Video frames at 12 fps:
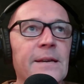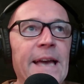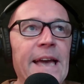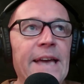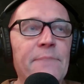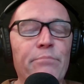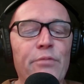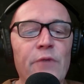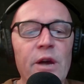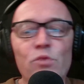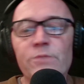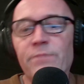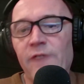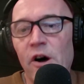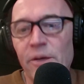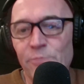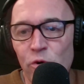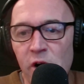it would
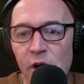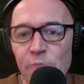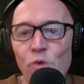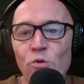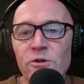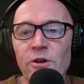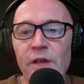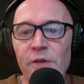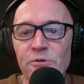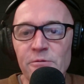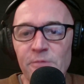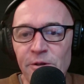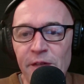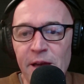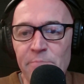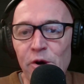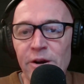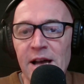provide more eyeballs on their
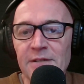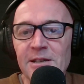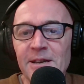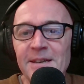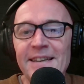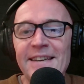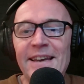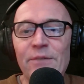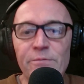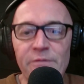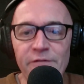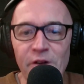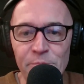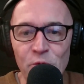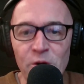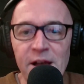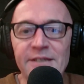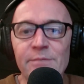product. It would provide
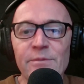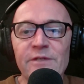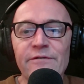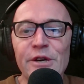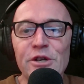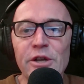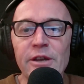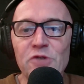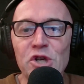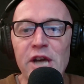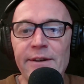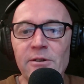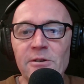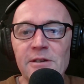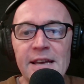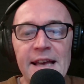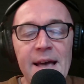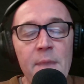more customers for each of those channels.
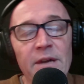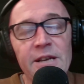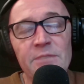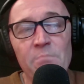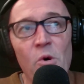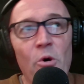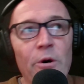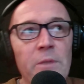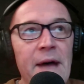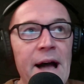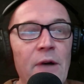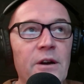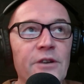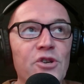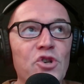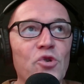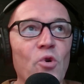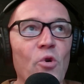But it's more about
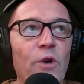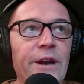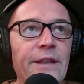ensuring